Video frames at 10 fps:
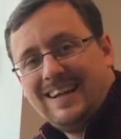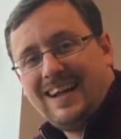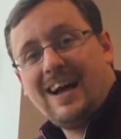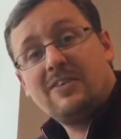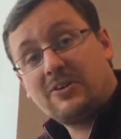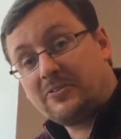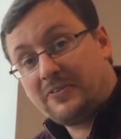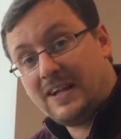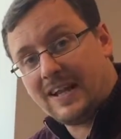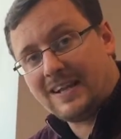I've got a
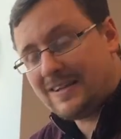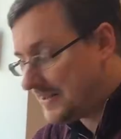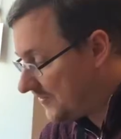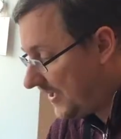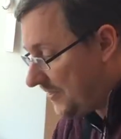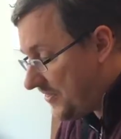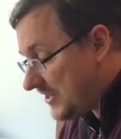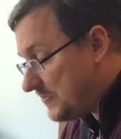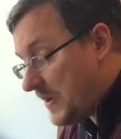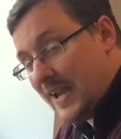feeling that
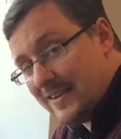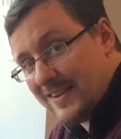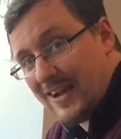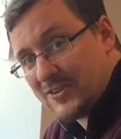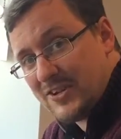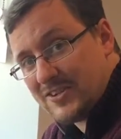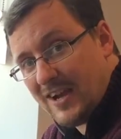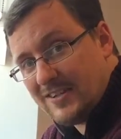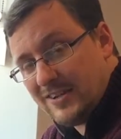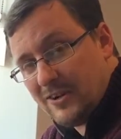this bit isn't actually
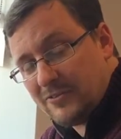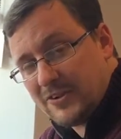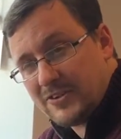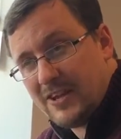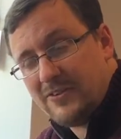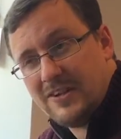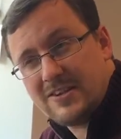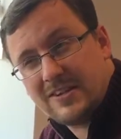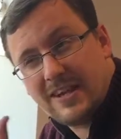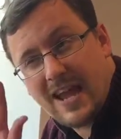tight enough, because if you
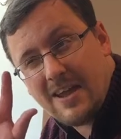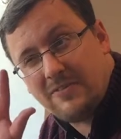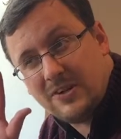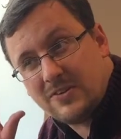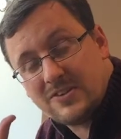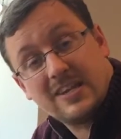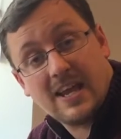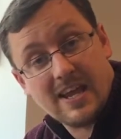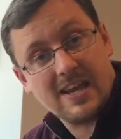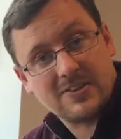listen carefully, you can see a
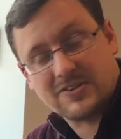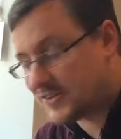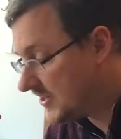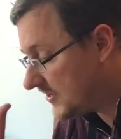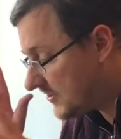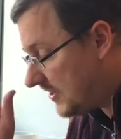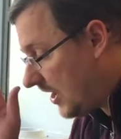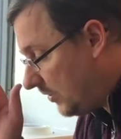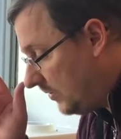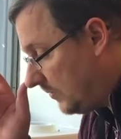hiss. So,
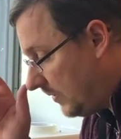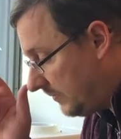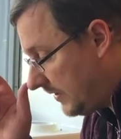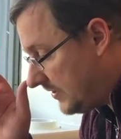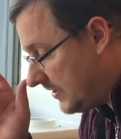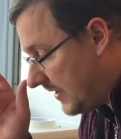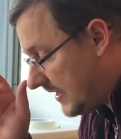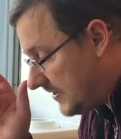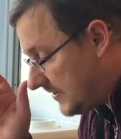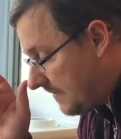what I'm going to do
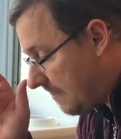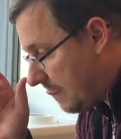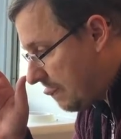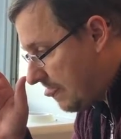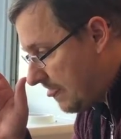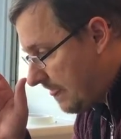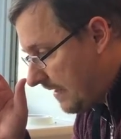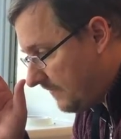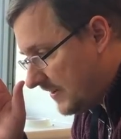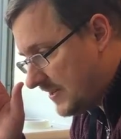is,
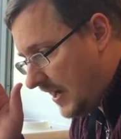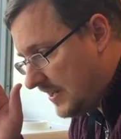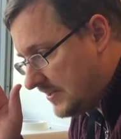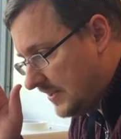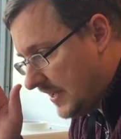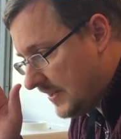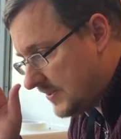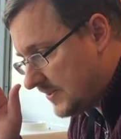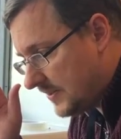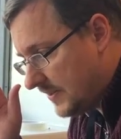if I tighten
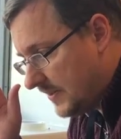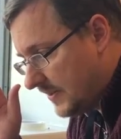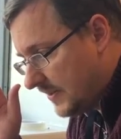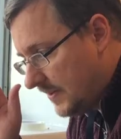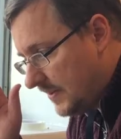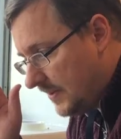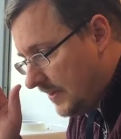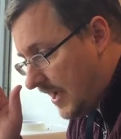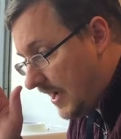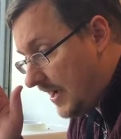this,
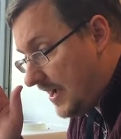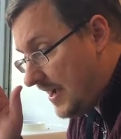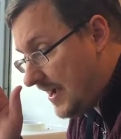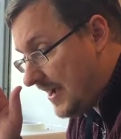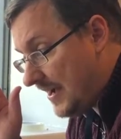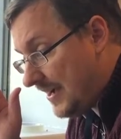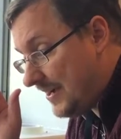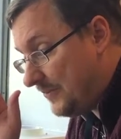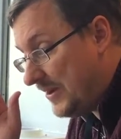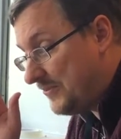
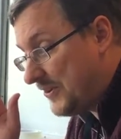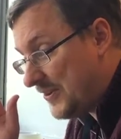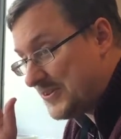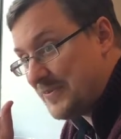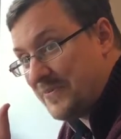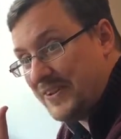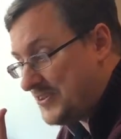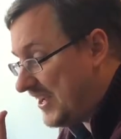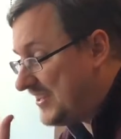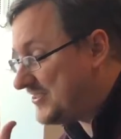aha! We've got something
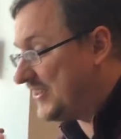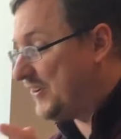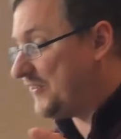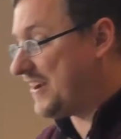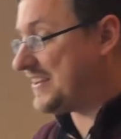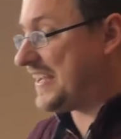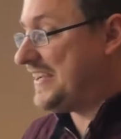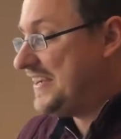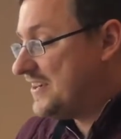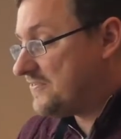changing already.
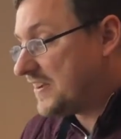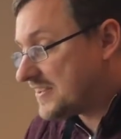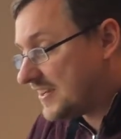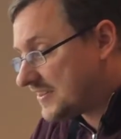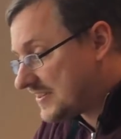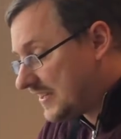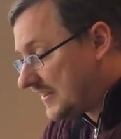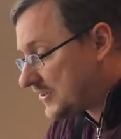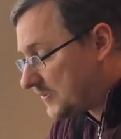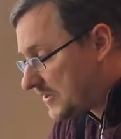Fantastic,
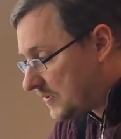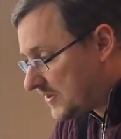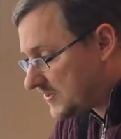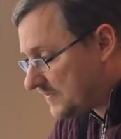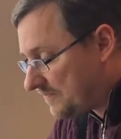that's what it was.